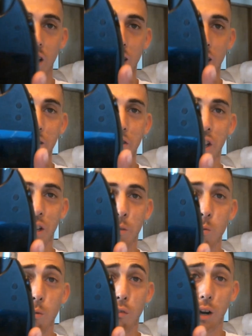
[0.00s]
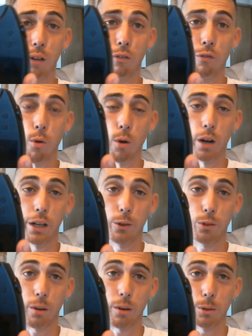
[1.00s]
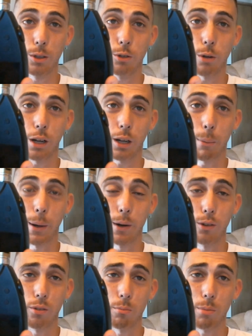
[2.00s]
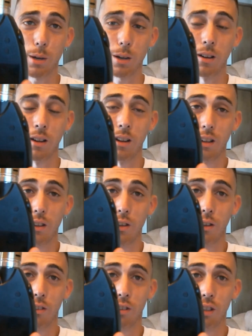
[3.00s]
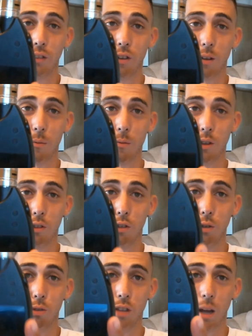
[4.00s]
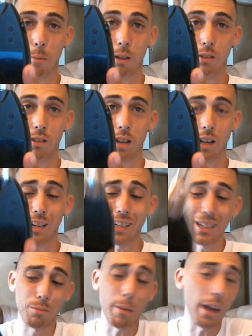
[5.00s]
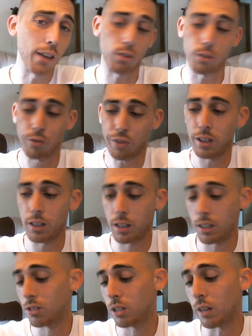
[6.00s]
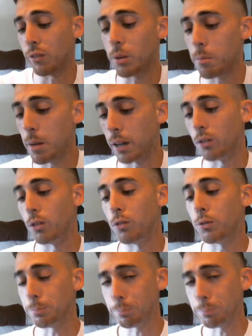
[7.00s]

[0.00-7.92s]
Here's a Coolfire 4. I know it's not really a great comparison, but you can see from the two side by side, it's massive. It's definitely massive.